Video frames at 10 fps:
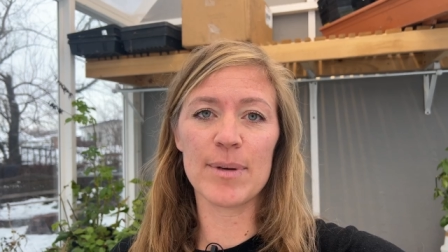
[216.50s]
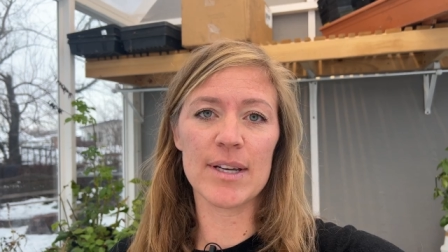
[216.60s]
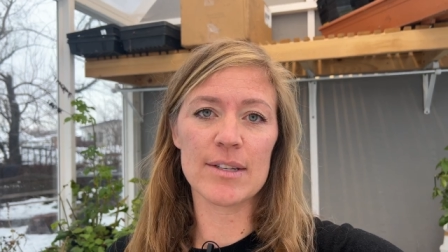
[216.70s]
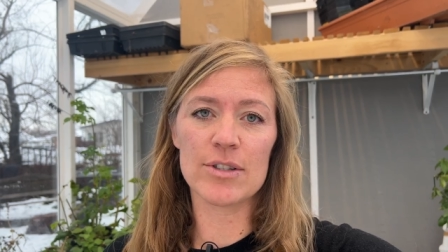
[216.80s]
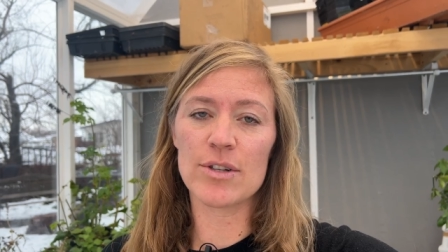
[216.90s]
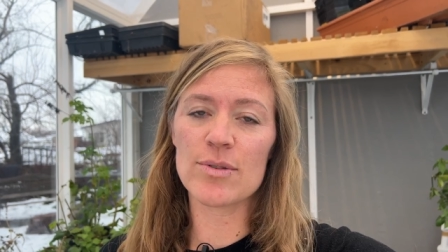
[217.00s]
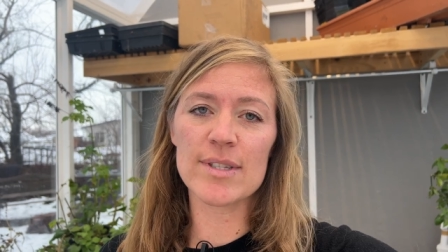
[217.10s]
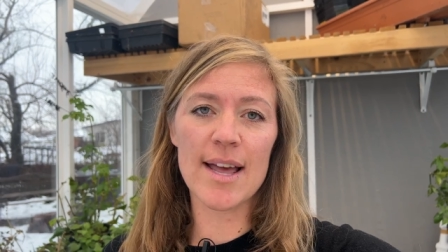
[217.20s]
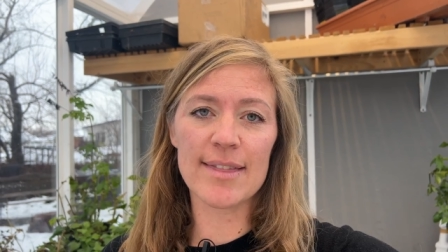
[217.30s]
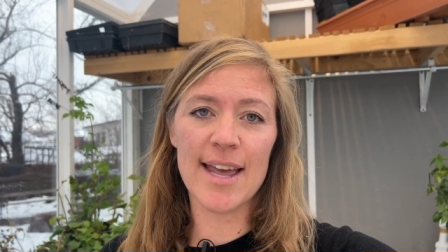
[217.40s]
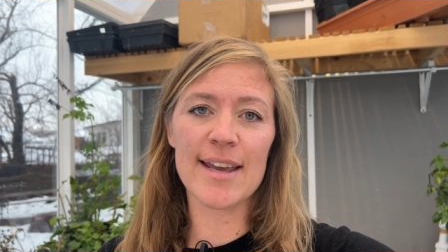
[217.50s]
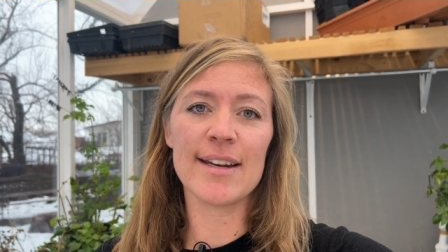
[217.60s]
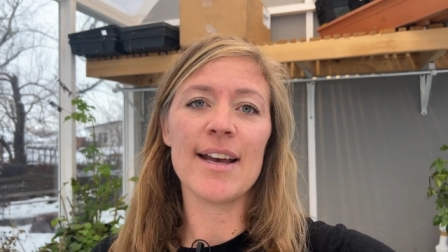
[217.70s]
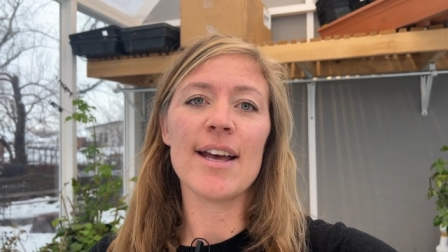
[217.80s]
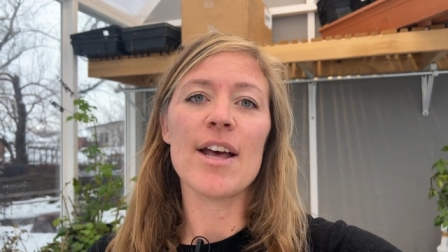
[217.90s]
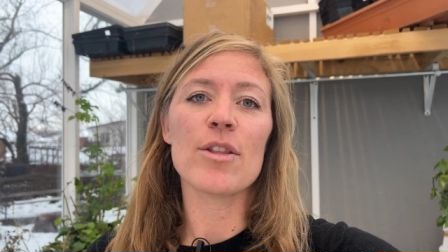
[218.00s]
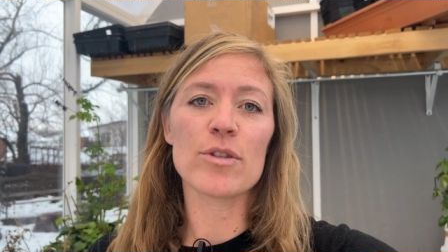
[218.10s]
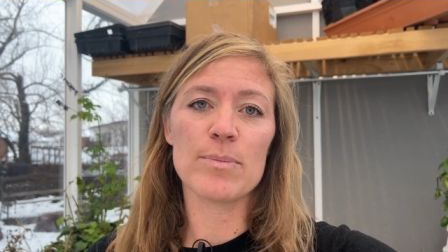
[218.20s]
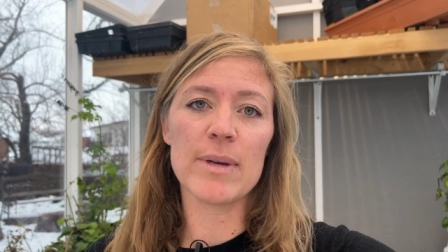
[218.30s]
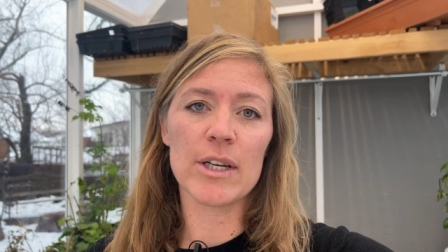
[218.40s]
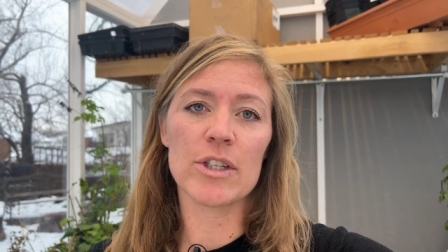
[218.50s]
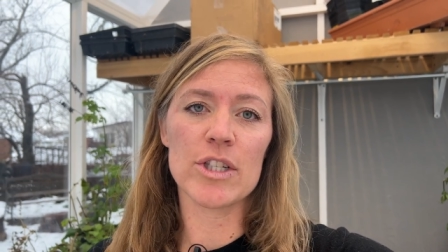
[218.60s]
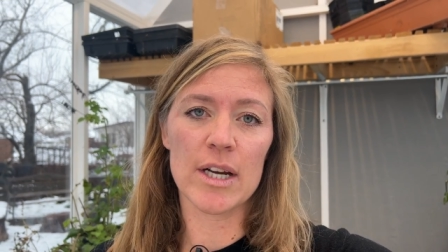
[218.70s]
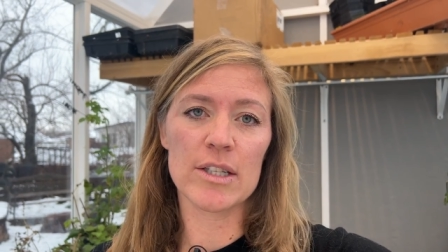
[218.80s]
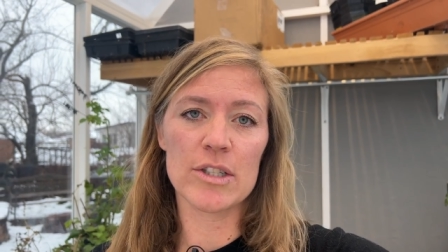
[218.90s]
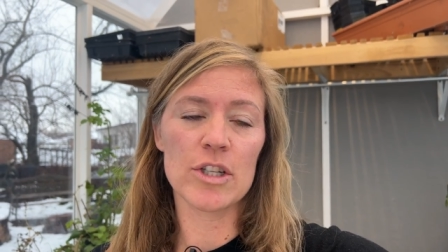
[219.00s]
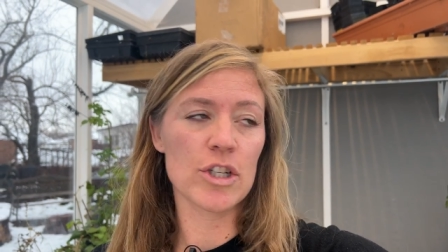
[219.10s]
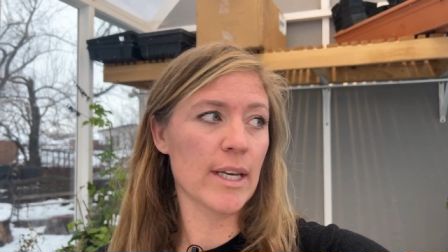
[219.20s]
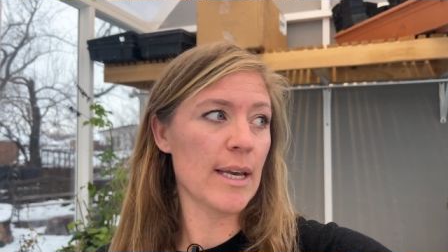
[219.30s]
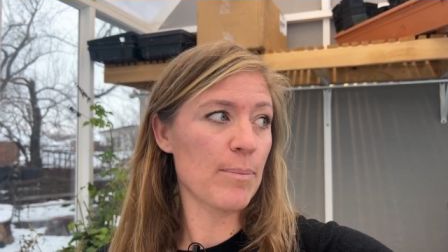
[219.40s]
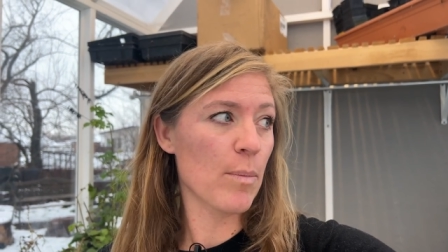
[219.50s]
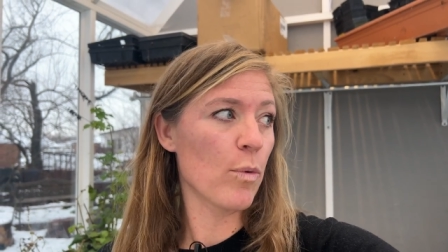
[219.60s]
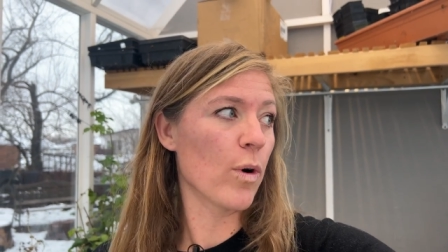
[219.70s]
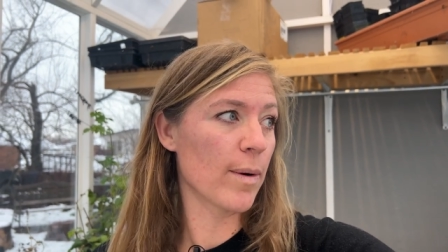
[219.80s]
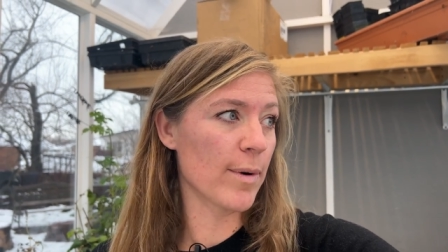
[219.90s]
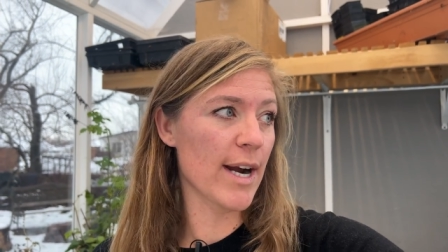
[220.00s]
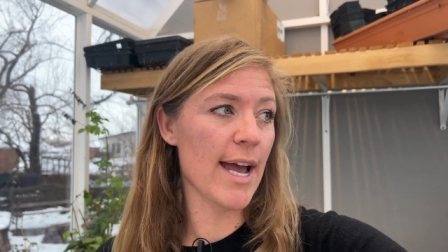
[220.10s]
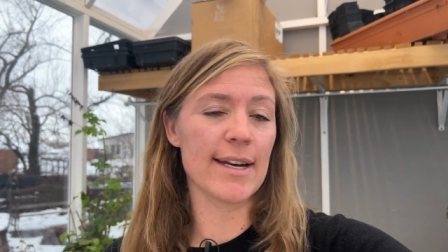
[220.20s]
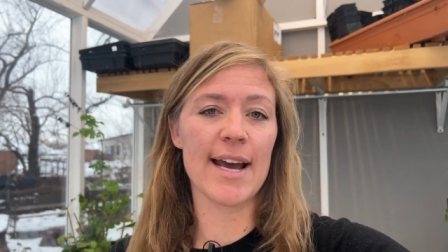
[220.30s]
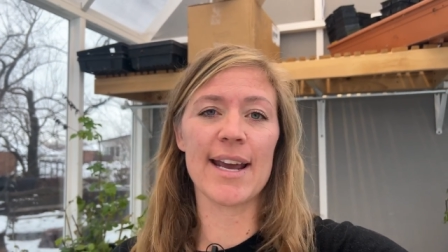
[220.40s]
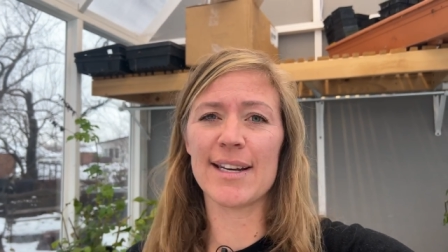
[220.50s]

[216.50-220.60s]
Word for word: because there's no sunlight, those milk jugs should keep them warmer at night.